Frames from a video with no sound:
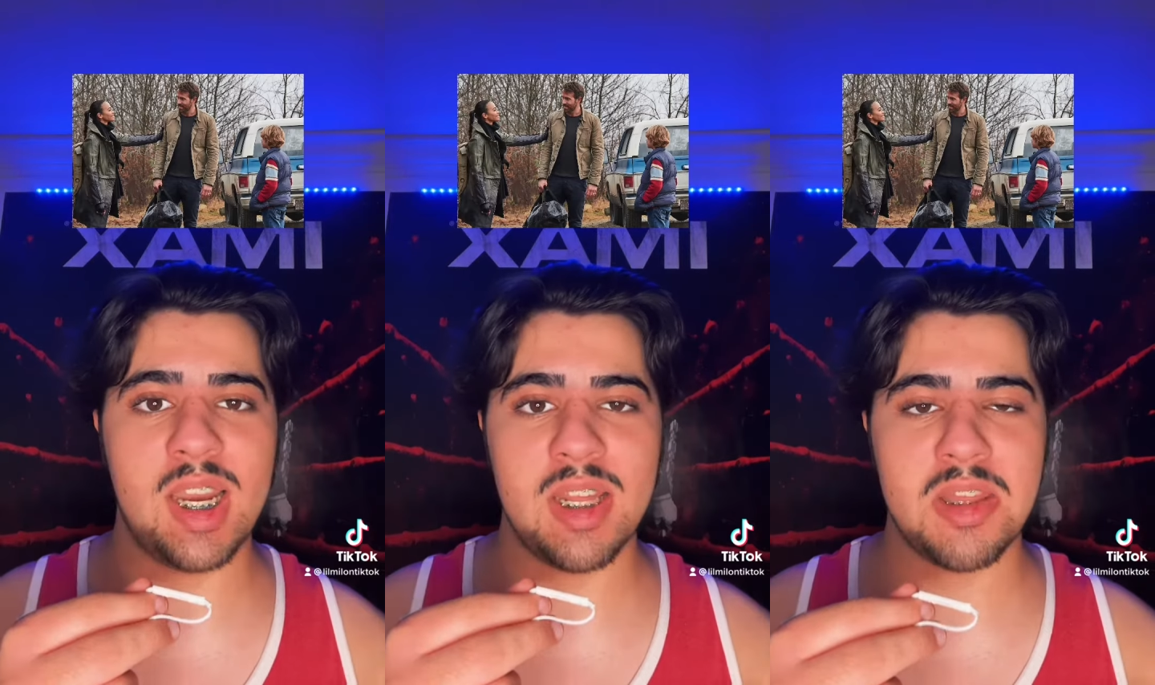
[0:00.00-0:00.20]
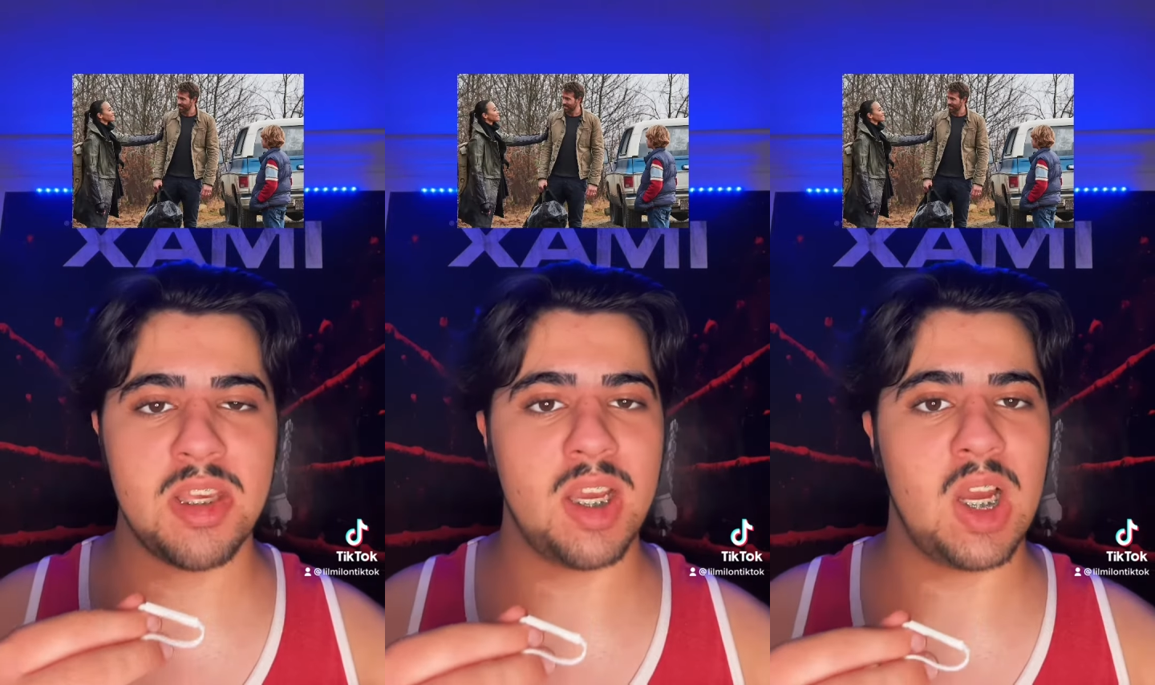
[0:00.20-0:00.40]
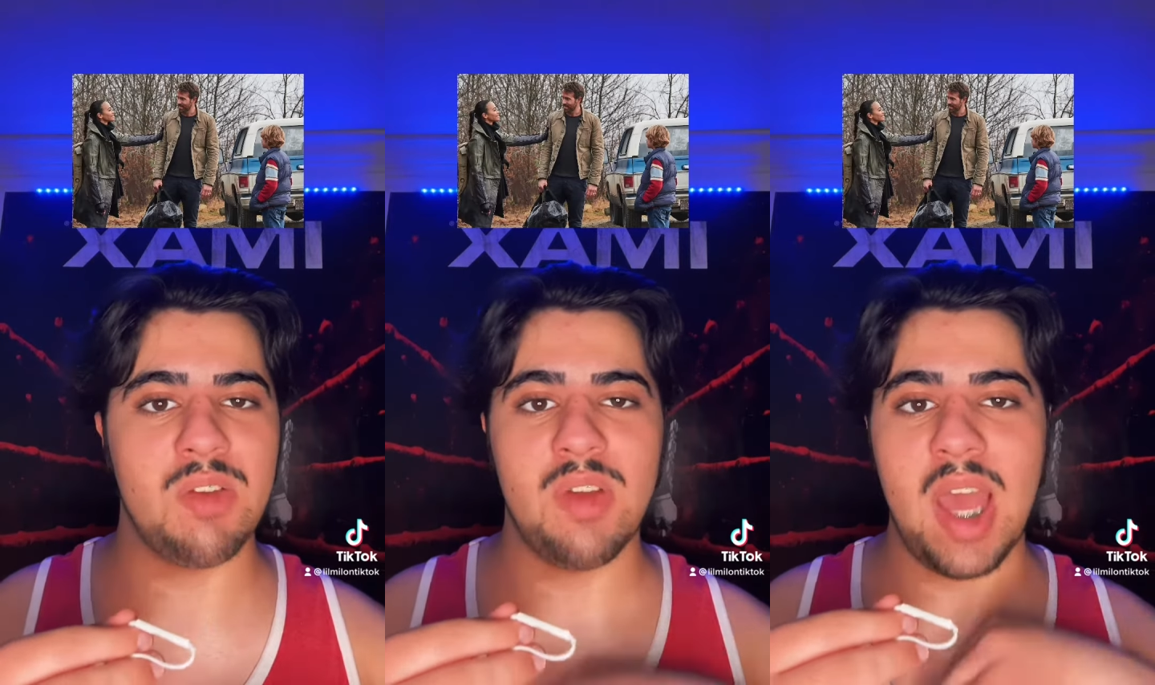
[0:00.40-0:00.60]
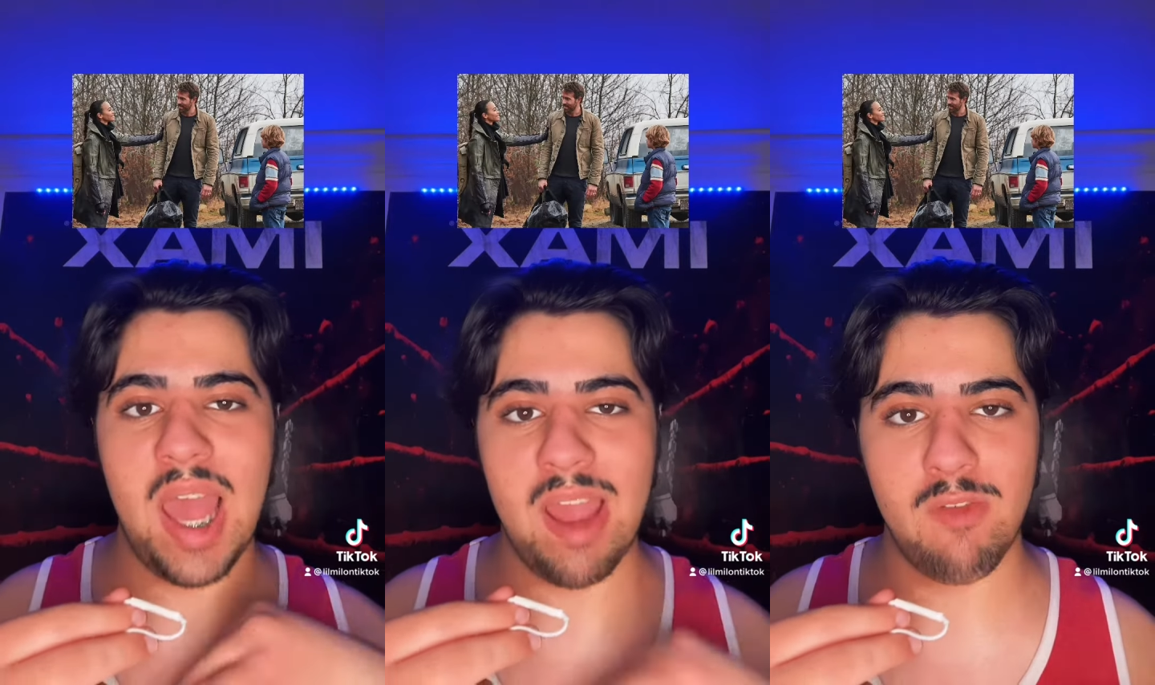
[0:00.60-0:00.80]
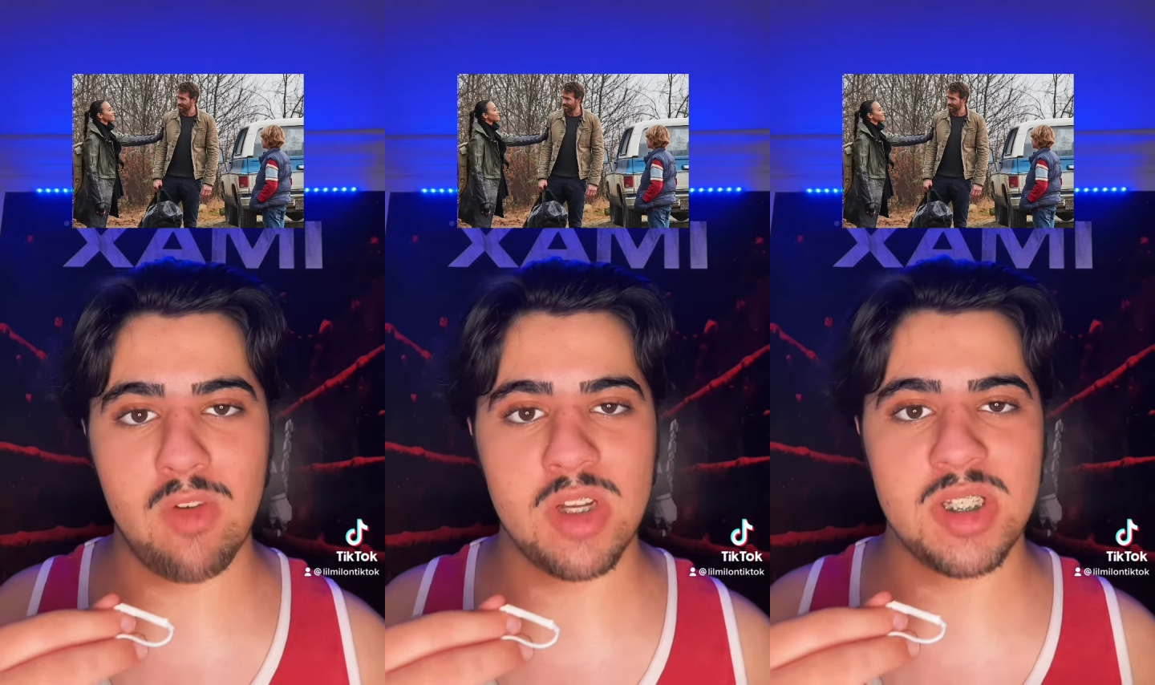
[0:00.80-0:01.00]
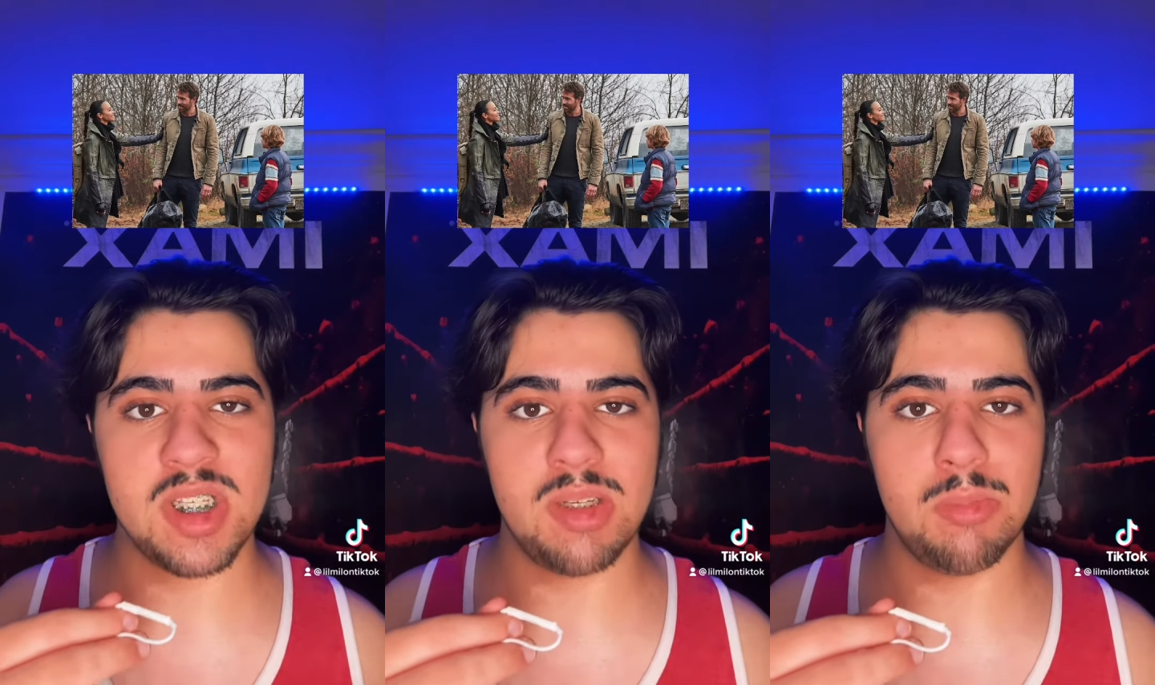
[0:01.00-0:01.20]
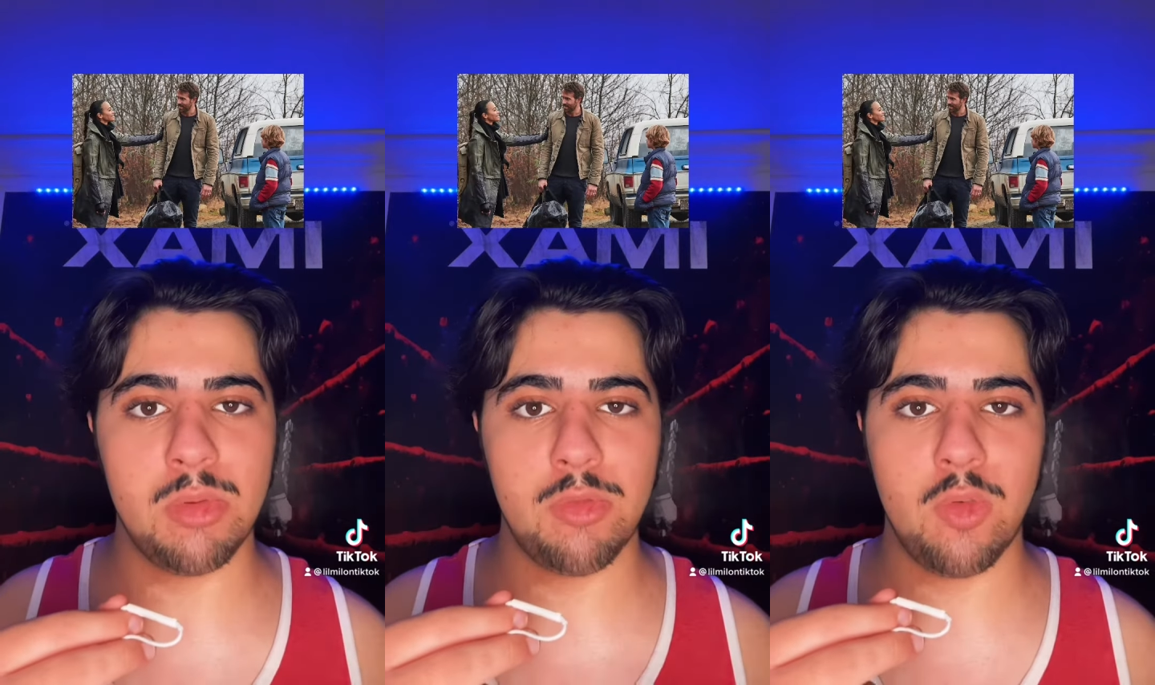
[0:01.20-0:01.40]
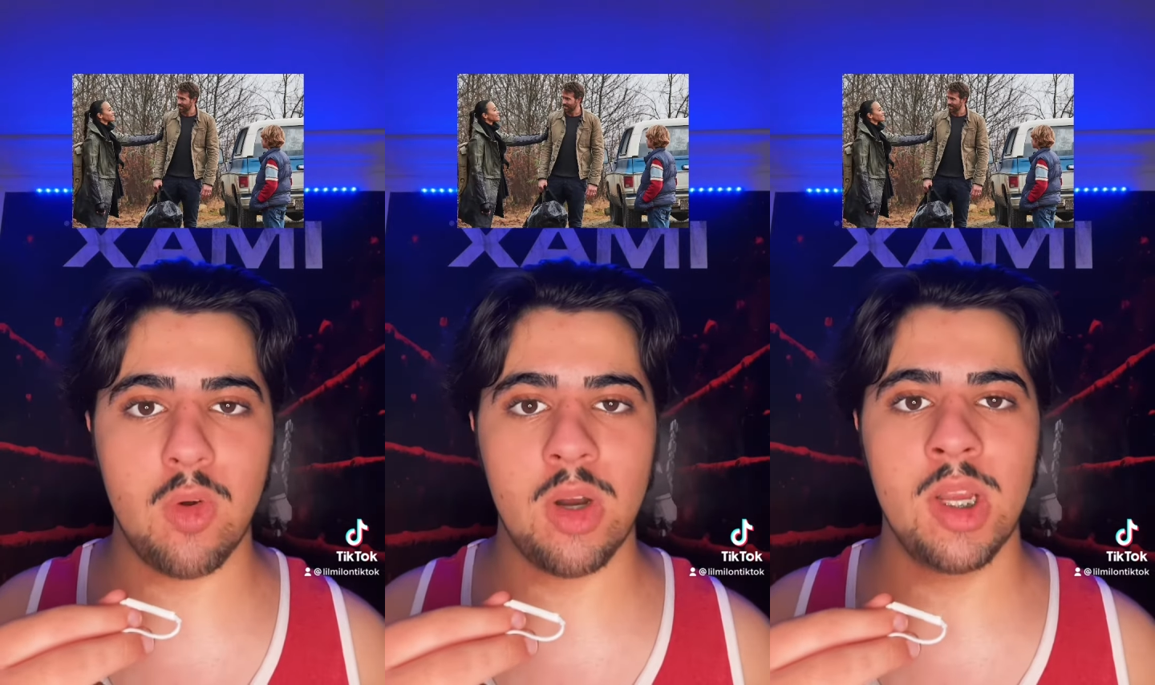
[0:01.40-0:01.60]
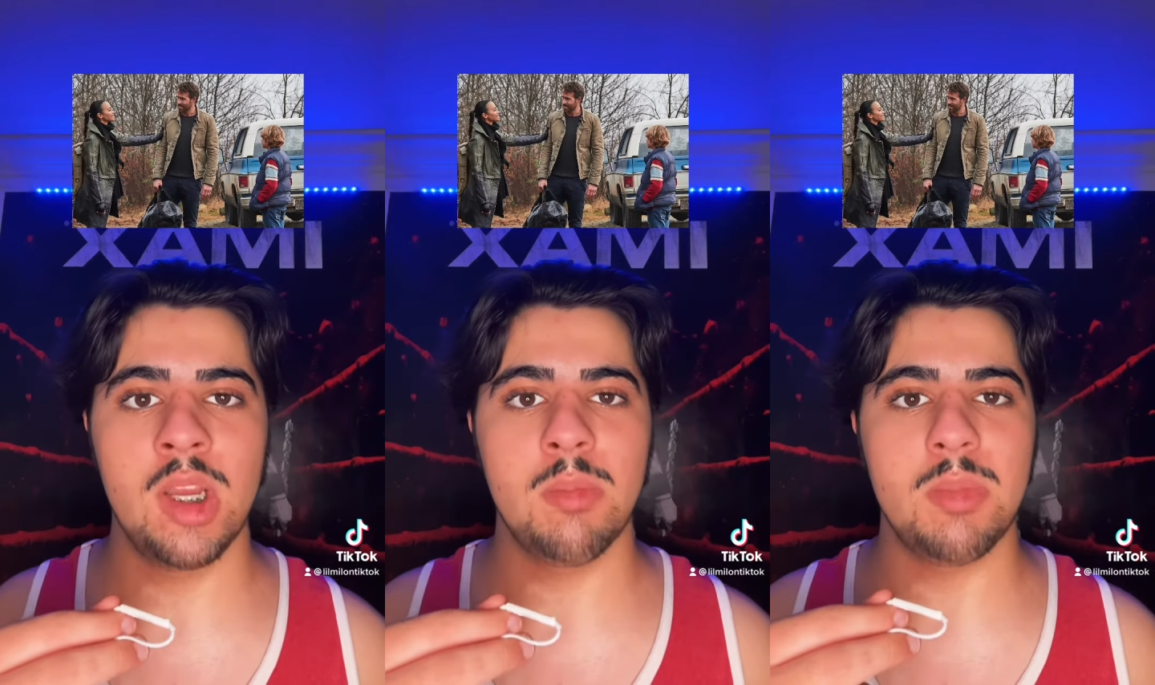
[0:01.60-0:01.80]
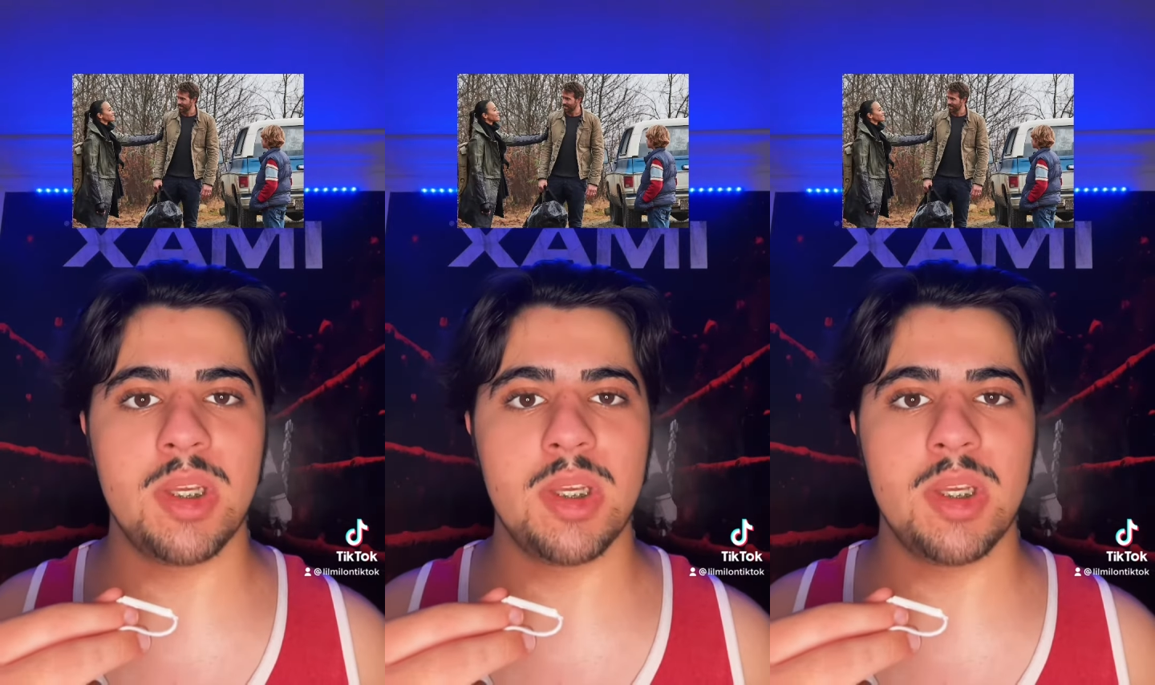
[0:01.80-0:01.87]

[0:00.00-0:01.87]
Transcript: anything I've ever seen before